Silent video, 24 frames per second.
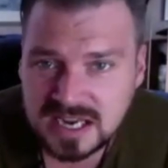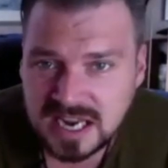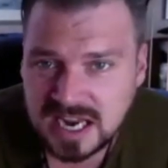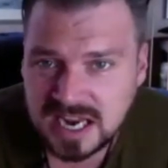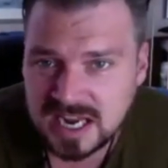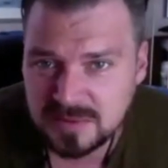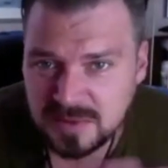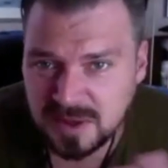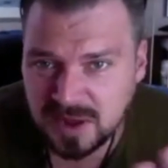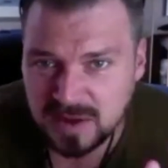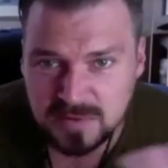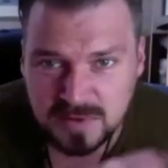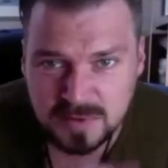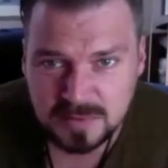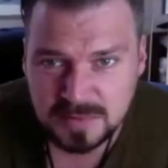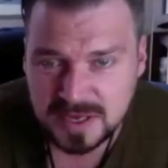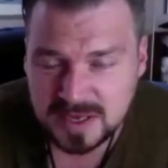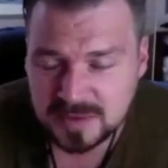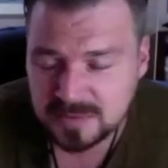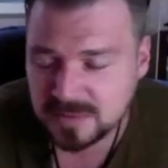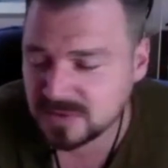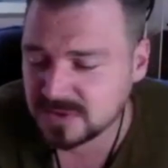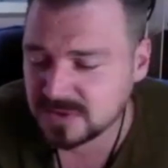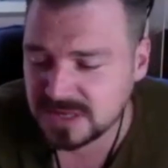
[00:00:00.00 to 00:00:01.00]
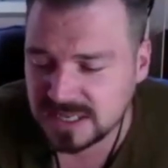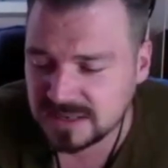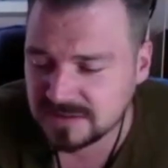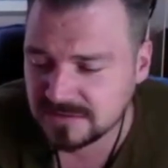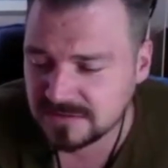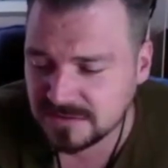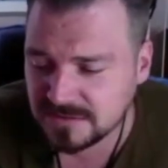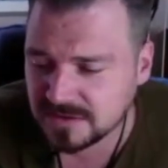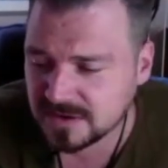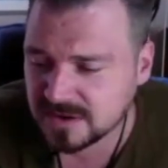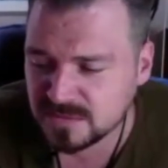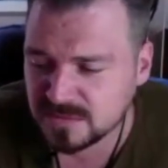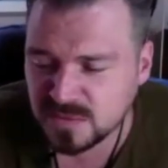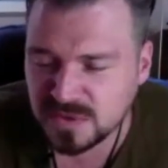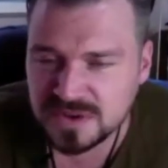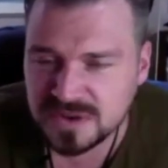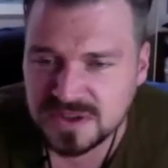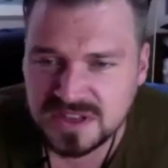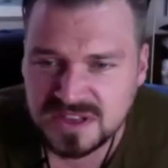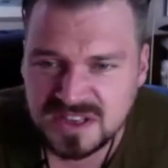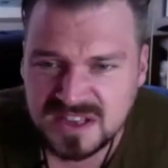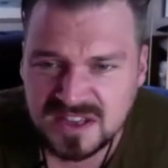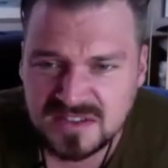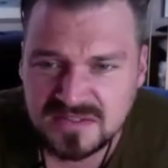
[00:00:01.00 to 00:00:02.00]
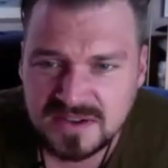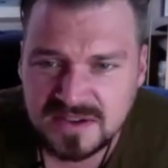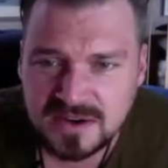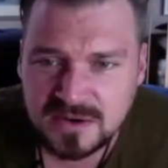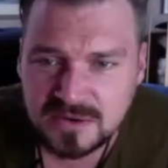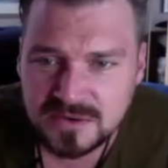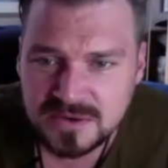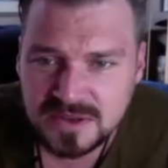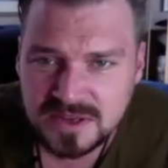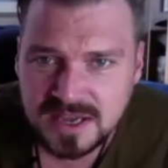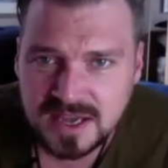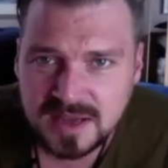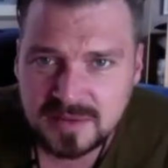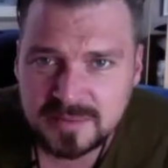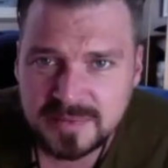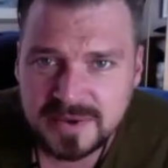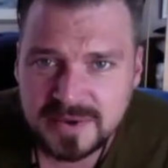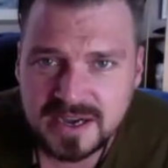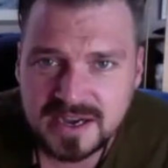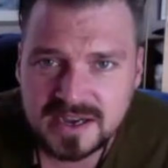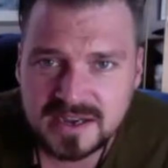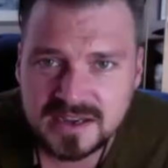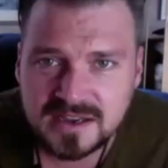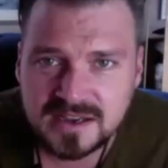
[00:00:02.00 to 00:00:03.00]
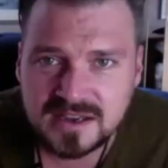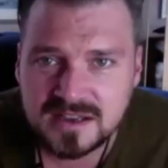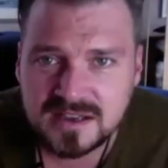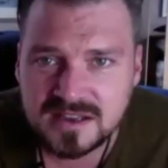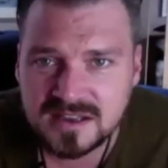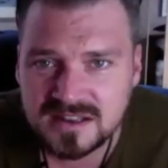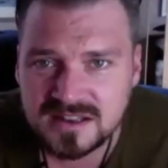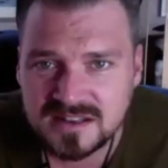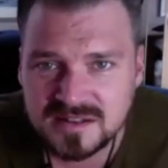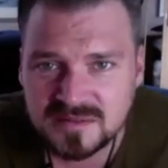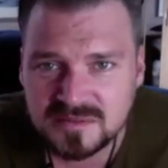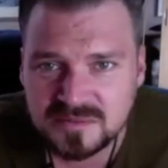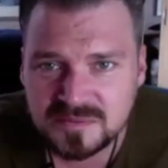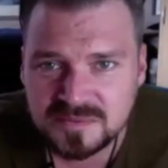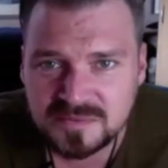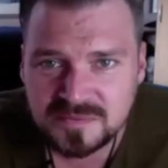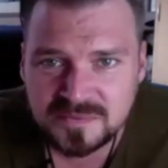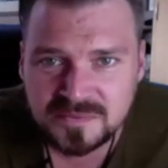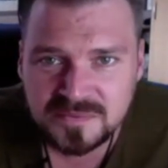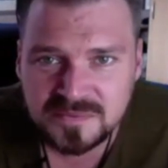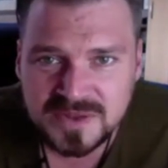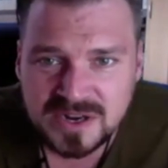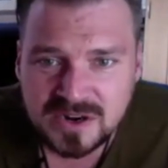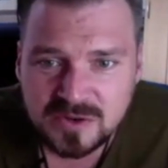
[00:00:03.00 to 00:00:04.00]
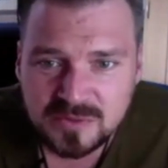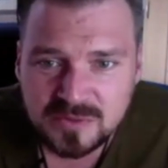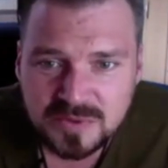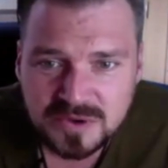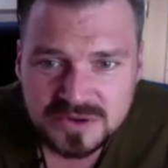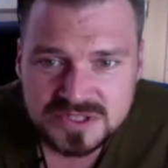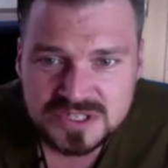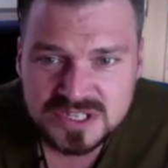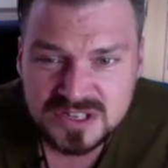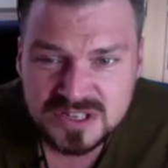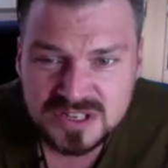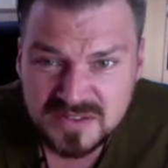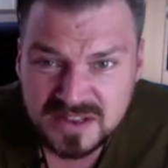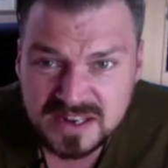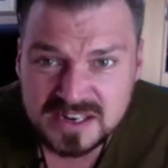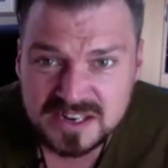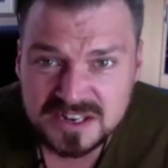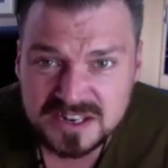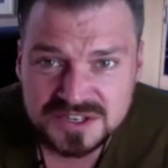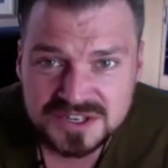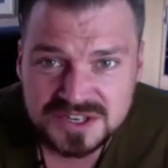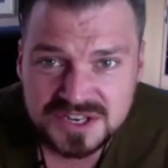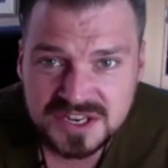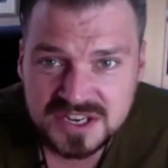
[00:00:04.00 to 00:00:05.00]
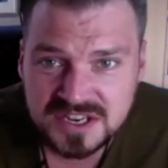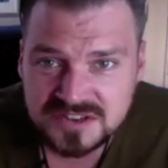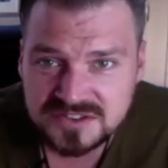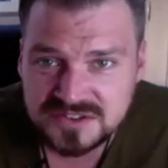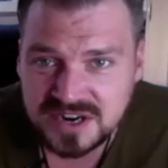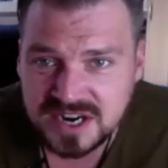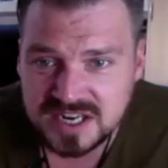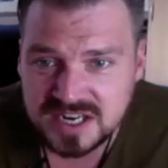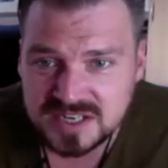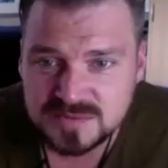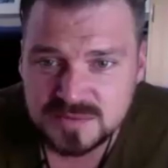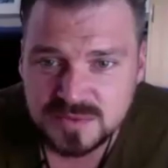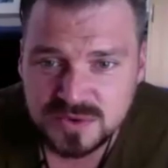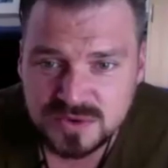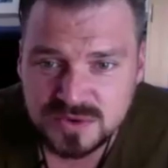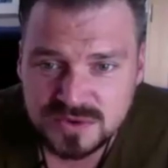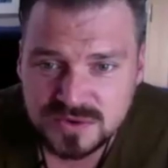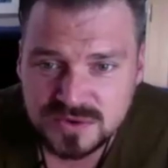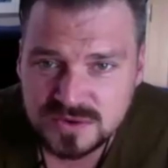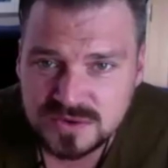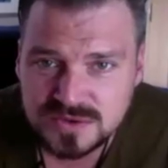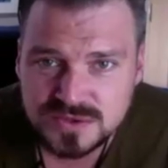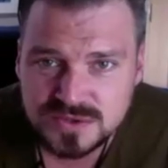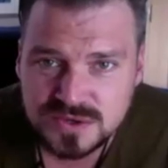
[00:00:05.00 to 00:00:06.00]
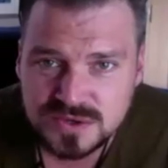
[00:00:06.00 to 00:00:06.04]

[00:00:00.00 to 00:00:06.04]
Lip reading: I'm a big believer in what you give out, you get back, and you know, positive energy attracts more.